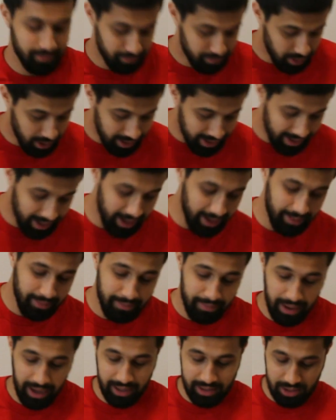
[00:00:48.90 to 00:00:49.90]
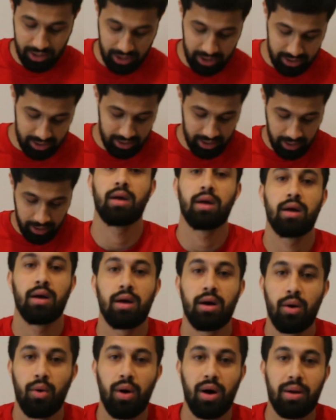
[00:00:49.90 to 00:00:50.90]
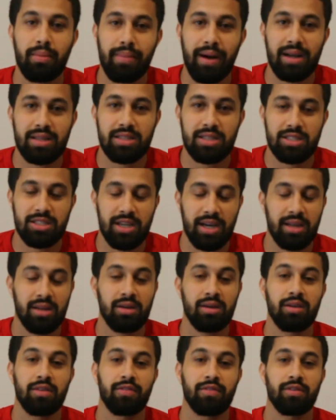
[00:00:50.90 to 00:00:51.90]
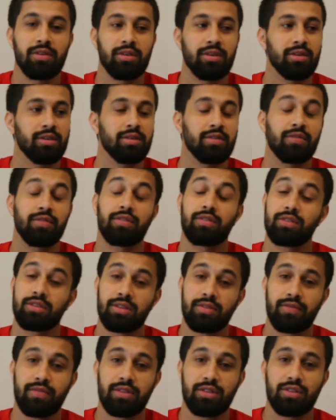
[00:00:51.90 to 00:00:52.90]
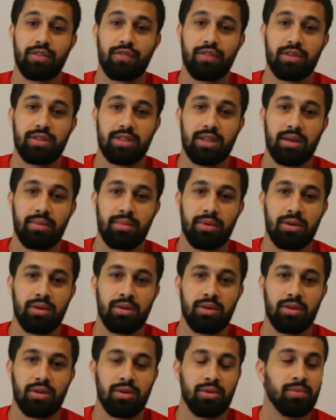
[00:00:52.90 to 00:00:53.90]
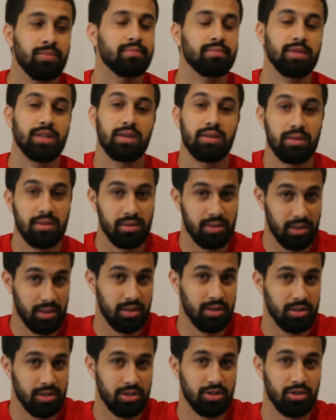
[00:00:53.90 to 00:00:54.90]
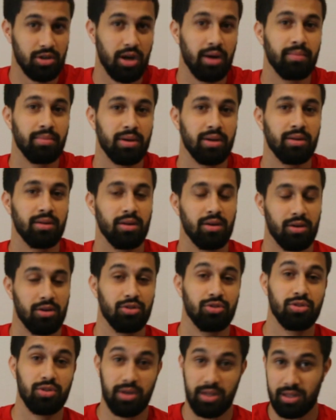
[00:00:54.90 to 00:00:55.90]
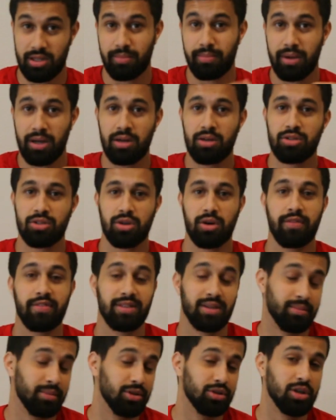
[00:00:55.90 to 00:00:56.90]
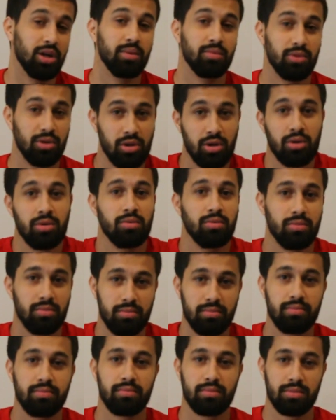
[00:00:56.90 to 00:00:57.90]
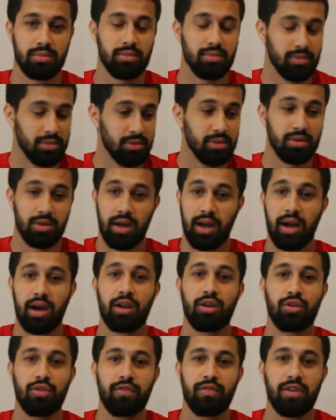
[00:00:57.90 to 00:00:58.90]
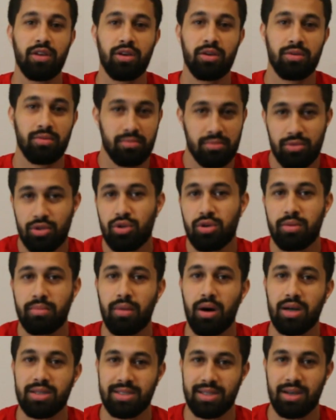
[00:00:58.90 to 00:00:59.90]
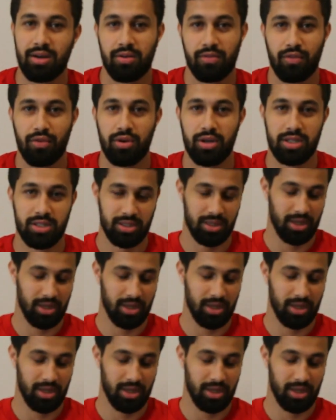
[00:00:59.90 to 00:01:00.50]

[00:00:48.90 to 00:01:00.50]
But yeah, back to our say. Welcome back to the channel. If you're if, you, if it's your first time here, you know, hit the subscribe button. Also hit the bell so every time I drop, you know, I got a new video, new unboxing out, of course.